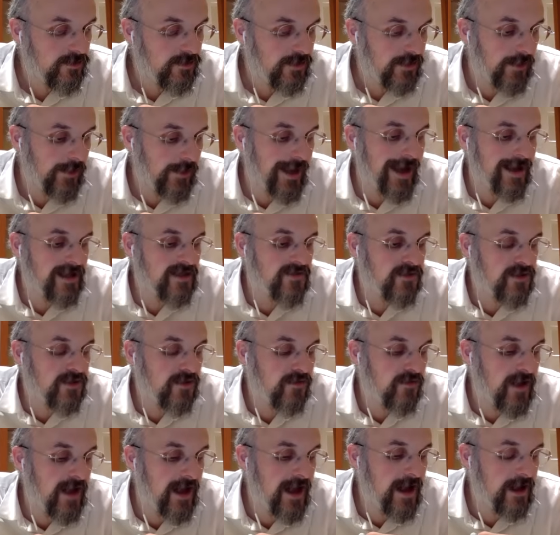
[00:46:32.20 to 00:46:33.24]
Now, as for the
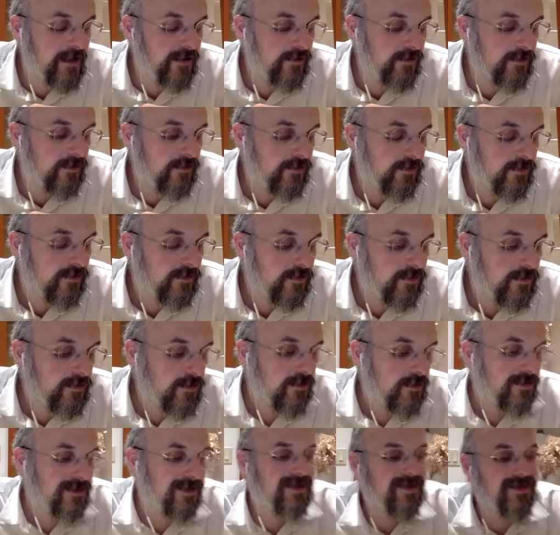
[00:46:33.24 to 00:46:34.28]
fact,
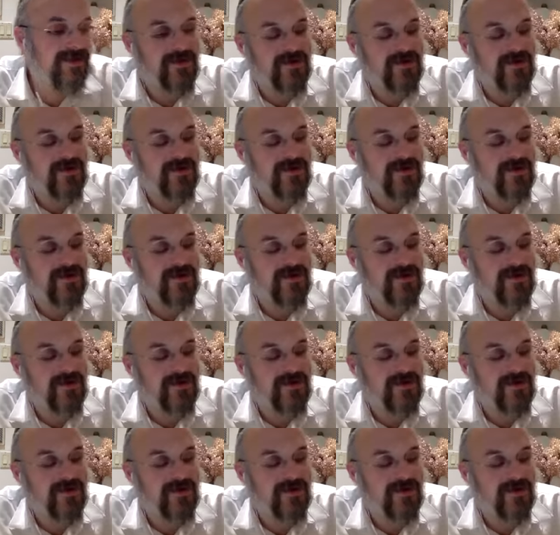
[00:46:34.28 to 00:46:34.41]
see, the,